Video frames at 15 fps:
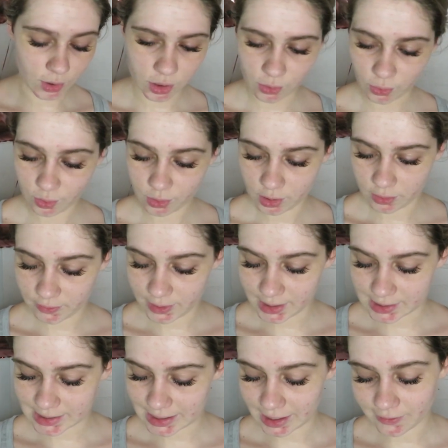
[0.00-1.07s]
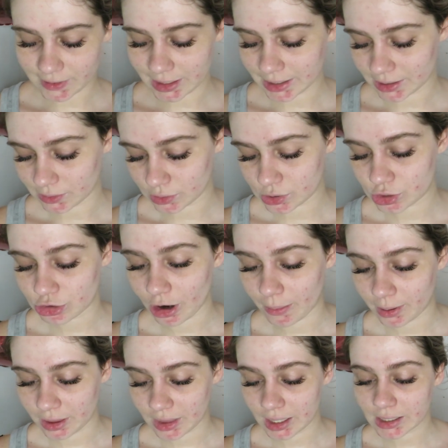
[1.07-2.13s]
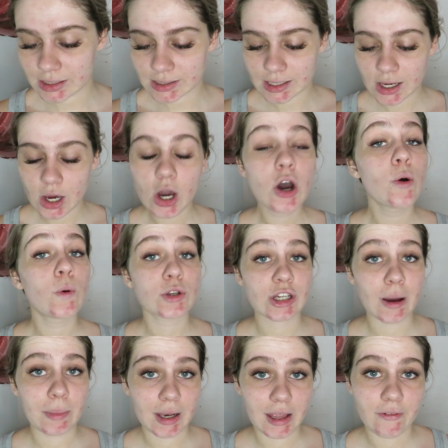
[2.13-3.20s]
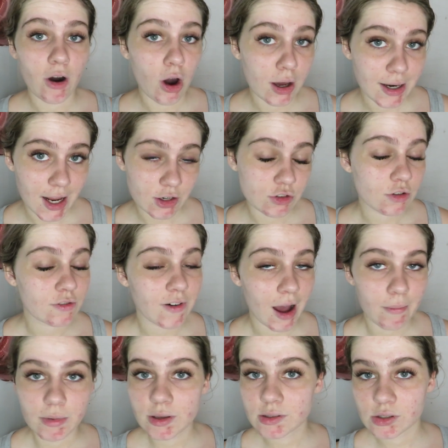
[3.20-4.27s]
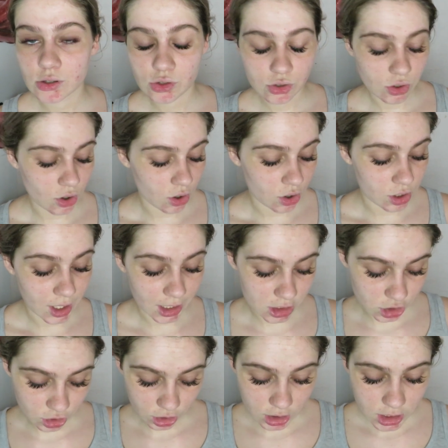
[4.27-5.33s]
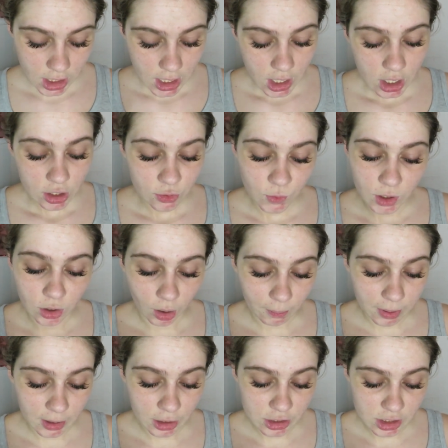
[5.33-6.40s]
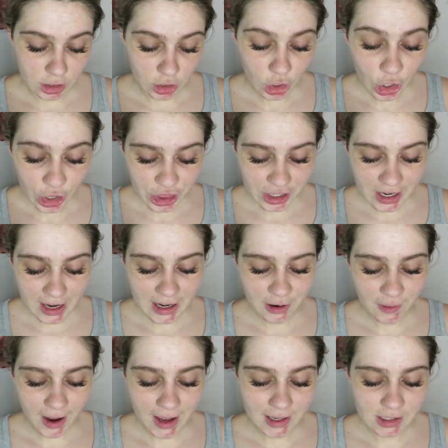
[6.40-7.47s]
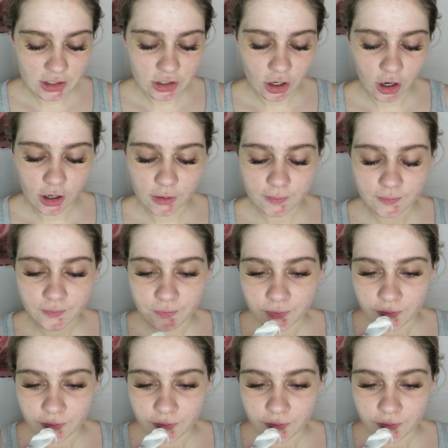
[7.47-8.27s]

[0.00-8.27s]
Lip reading: with all of these lovely little scrubby things, which I believe are natural fibers, so that's good. We're not polluting the earth in any way. So